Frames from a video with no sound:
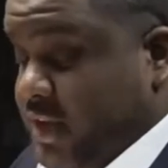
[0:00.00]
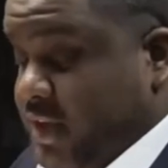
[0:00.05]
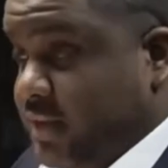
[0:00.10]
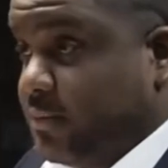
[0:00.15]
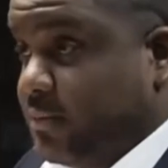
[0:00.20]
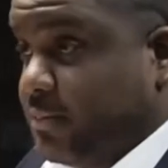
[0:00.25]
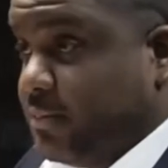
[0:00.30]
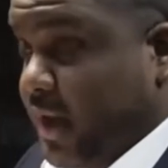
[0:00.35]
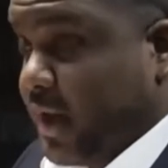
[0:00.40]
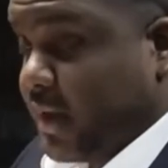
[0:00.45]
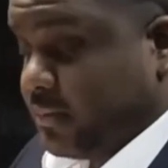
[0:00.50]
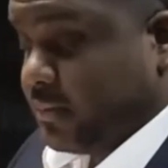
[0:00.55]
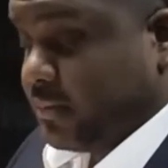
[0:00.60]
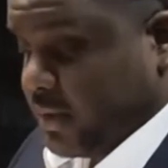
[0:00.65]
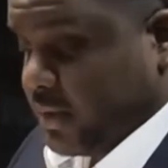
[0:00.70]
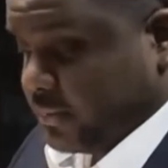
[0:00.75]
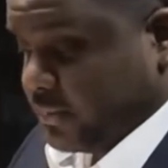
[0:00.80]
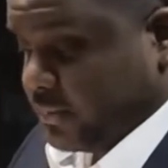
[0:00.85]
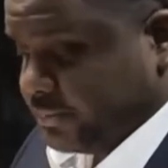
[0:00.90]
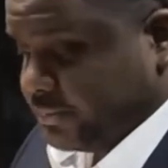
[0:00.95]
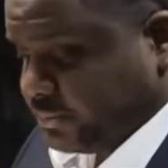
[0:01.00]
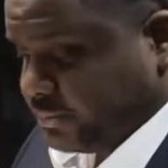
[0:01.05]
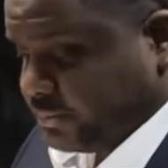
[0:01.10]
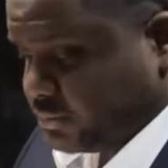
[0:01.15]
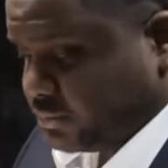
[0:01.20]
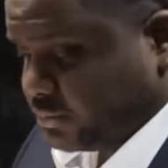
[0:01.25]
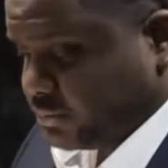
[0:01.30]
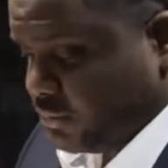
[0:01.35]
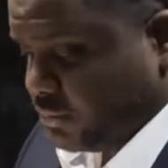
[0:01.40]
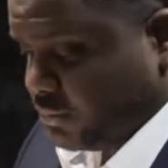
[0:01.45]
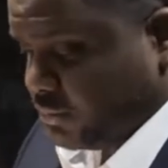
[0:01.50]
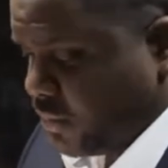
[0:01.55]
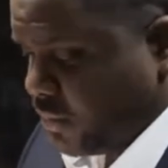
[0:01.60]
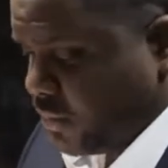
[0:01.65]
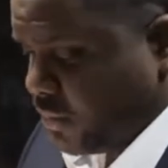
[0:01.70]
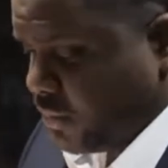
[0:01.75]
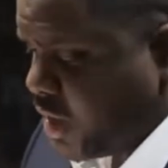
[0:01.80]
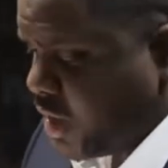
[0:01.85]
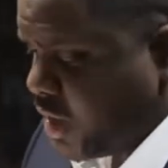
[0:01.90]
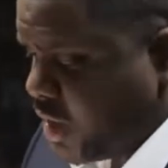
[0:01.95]
Even black men.
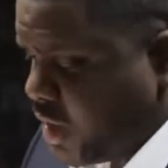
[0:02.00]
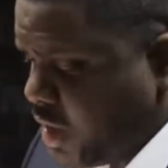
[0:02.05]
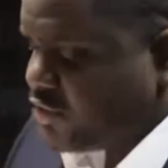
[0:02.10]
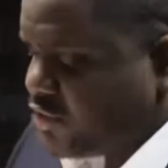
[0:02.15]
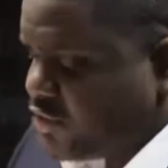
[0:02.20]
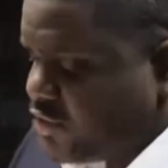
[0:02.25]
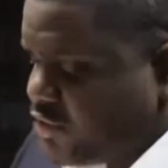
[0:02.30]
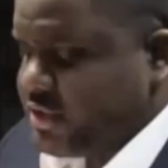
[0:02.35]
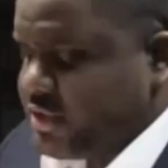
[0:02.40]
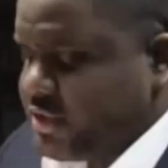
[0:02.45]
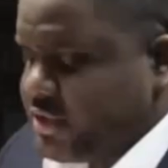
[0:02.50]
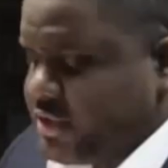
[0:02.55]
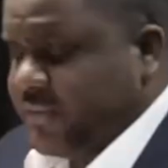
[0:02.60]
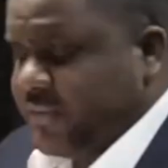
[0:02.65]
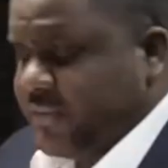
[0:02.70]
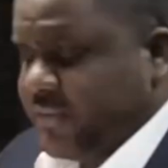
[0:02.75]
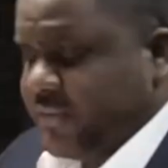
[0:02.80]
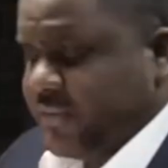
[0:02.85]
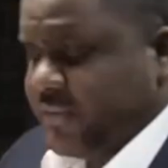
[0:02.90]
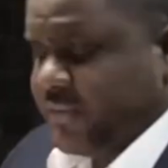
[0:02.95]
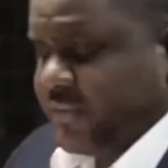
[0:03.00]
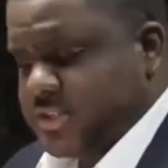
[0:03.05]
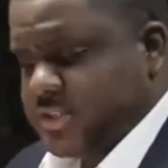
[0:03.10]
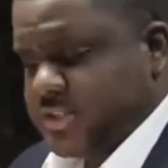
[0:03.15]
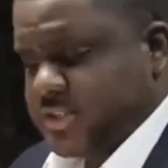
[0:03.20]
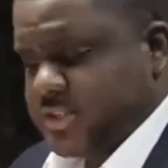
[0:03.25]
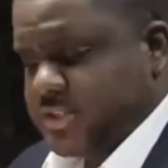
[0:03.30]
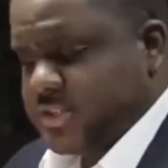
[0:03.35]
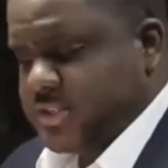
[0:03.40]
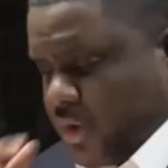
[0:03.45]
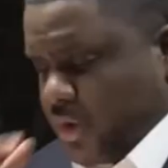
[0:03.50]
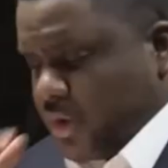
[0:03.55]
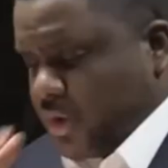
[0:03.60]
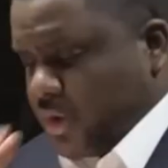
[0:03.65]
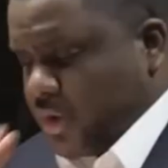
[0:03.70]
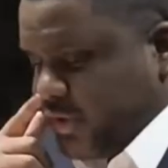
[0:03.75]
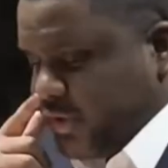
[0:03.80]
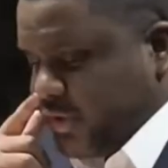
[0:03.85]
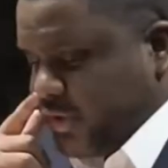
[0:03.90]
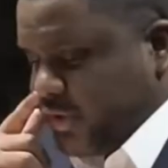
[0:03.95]
As Corinne T. Field writes in Struggles
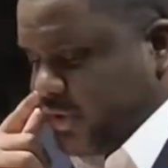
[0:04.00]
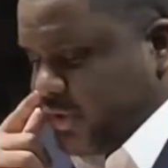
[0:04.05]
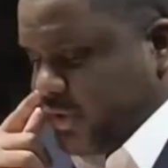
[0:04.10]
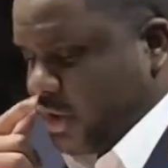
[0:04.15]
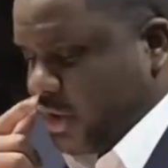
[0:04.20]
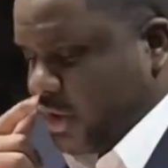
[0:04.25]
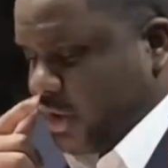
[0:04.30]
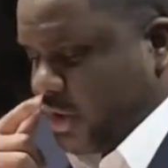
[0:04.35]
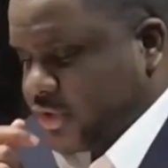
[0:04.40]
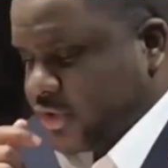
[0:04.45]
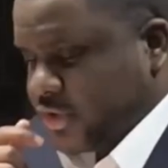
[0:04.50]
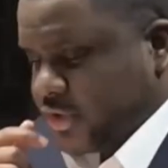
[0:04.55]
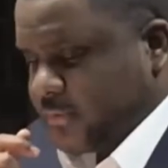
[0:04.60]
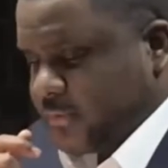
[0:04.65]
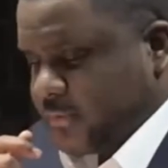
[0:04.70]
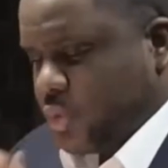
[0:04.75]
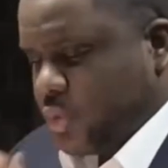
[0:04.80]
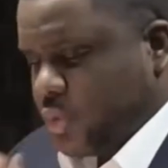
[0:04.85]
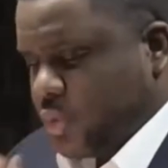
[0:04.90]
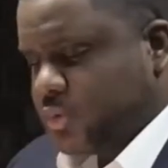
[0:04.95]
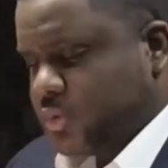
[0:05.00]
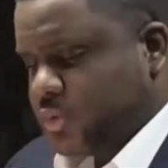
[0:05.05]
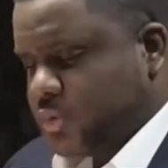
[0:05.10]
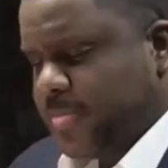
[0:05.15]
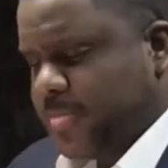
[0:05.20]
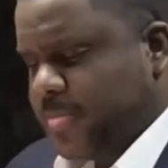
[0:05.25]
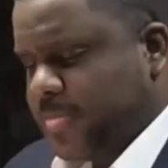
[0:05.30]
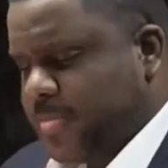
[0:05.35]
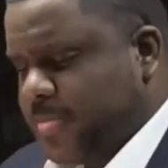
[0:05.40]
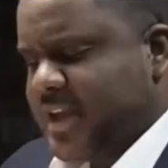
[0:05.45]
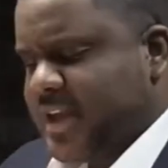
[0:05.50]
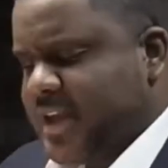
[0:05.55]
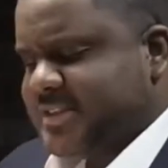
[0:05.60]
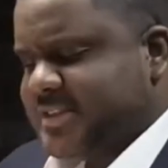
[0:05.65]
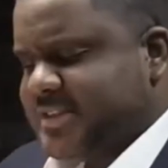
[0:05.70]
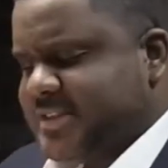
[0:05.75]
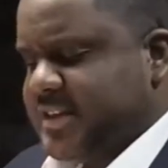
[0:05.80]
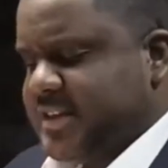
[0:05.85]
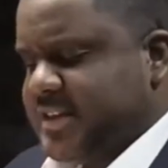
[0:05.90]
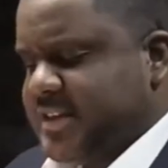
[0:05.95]
for Equal Adulthood, quote,
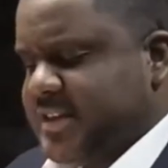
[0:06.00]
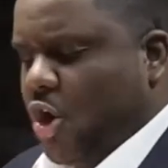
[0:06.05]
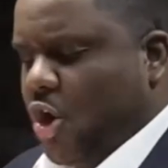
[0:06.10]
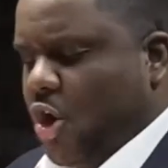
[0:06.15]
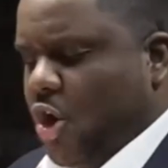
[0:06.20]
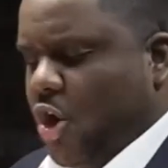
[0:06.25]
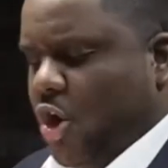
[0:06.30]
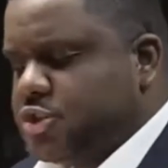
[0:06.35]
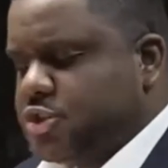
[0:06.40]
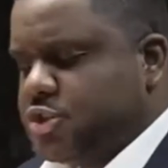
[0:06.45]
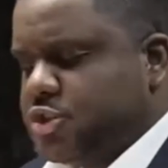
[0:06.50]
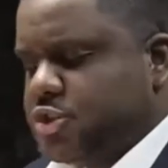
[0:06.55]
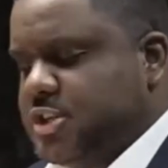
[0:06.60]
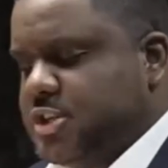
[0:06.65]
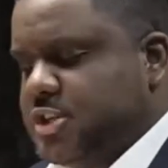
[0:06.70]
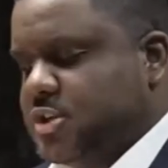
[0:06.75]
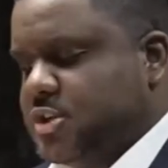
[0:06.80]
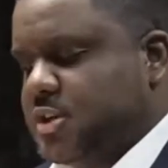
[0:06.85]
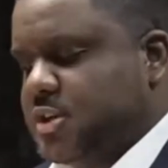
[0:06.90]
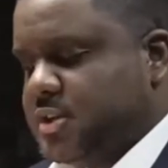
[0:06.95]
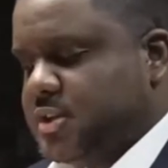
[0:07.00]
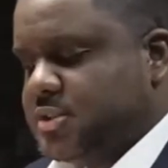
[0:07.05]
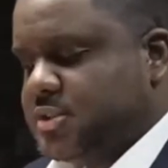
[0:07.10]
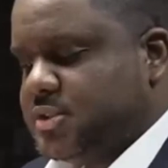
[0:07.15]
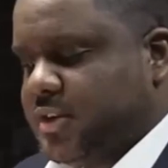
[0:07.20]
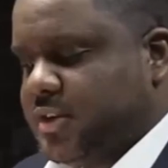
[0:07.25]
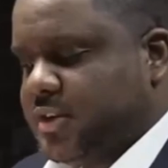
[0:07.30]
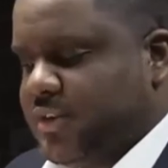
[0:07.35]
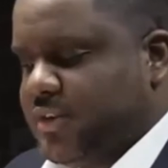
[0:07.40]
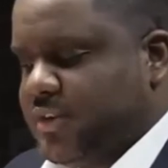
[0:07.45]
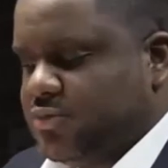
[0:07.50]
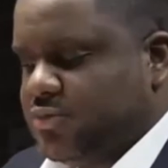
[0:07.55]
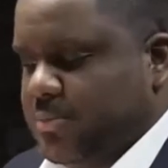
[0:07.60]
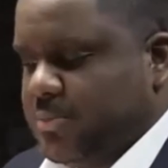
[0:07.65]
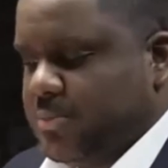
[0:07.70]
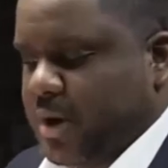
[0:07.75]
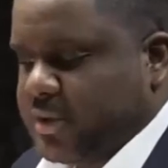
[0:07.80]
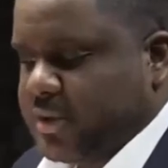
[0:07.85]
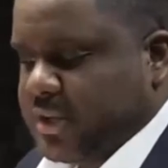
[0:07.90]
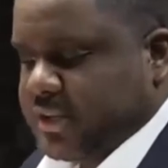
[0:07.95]
Stanton did all she could to convince
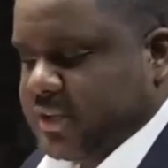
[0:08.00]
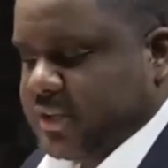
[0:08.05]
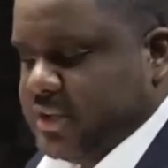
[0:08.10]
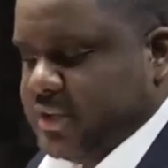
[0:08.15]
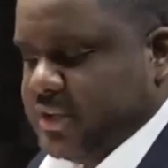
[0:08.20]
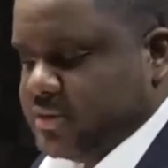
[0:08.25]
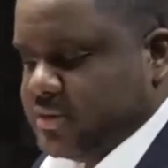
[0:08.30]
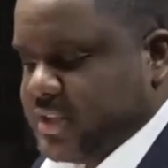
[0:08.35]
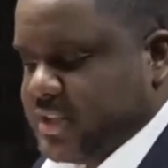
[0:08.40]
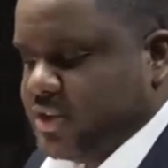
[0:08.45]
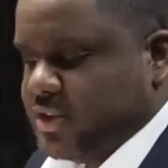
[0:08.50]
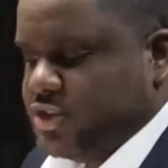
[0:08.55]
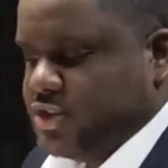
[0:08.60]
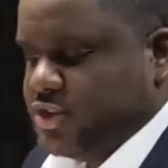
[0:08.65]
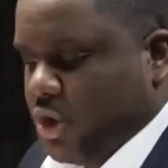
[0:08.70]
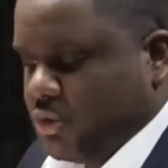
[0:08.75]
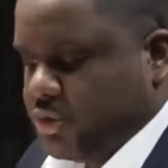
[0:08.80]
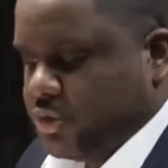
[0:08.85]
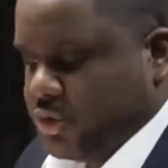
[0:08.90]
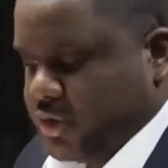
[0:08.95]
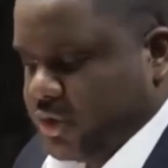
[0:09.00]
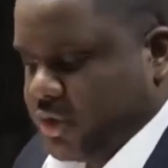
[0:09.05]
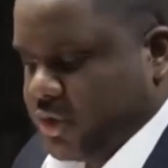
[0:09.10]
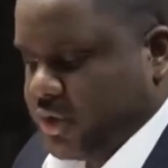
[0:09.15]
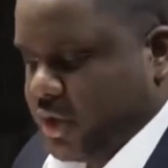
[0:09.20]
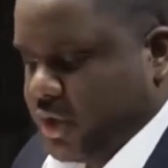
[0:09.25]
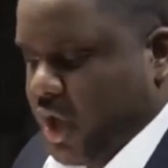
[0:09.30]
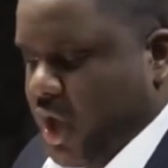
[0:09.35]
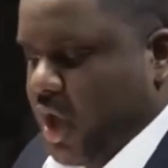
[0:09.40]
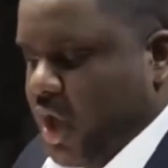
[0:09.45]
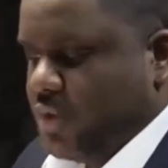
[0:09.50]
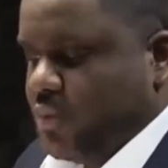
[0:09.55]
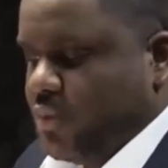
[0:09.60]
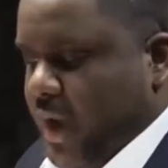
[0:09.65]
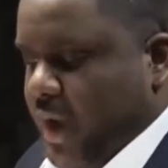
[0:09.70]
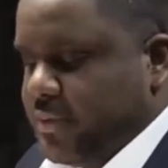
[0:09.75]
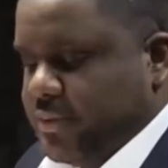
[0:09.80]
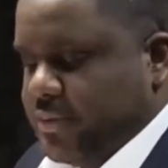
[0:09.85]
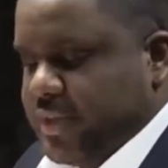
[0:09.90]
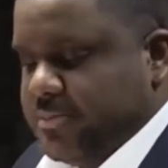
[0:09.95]
Republican leaders that adulthood
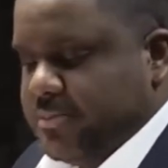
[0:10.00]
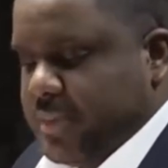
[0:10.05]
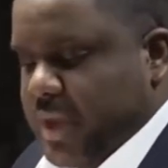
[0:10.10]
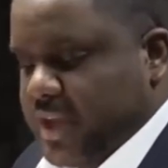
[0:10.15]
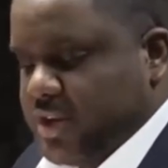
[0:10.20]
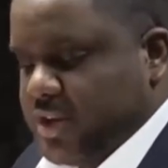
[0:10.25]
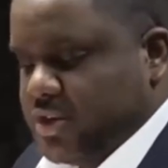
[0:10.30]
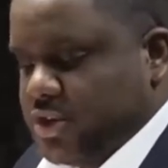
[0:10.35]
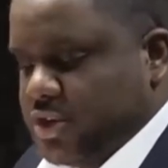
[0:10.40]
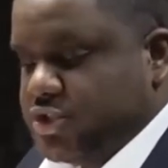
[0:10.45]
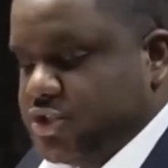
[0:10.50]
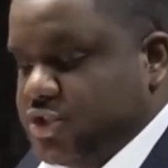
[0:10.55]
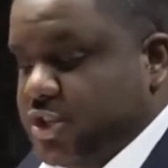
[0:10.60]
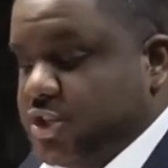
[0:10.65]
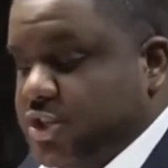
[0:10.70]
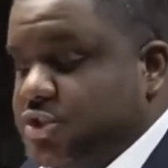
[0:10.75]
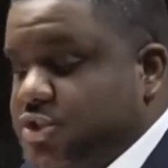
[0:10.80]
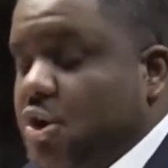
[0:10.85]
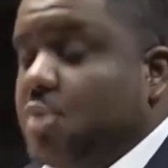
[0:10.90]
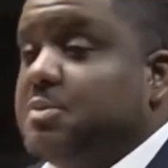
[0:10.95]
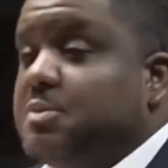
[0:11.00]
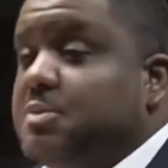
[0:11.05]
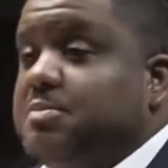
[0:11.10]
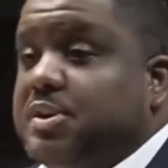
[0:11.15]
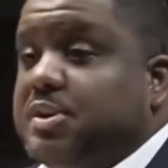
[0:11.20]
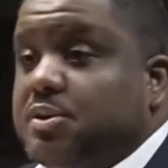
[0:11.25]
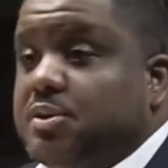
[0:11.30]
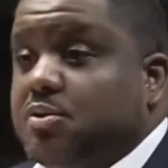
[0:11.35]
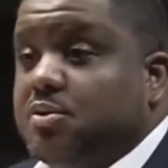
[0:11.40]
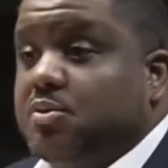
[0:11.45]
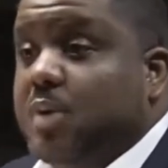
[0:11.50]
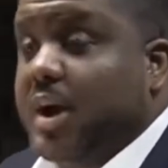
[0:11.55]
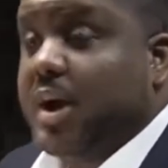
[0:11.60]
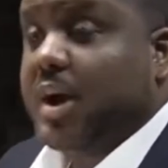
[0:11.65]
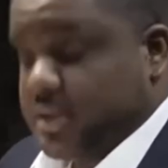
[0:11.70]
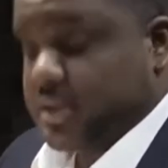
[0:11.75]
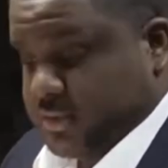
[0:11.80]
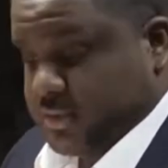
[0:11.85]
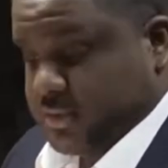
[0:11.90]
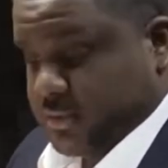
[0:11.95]
rather than manhood should determine political
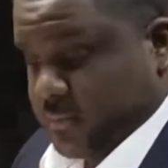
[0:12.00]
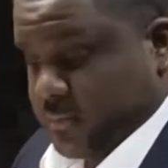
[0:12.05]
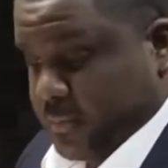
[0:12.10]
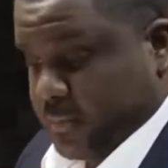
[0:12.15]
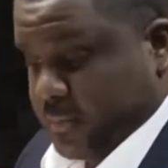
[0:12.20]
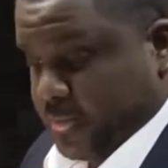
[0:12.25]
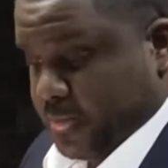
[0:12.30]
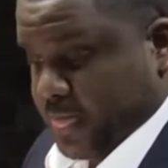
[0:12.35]
rights.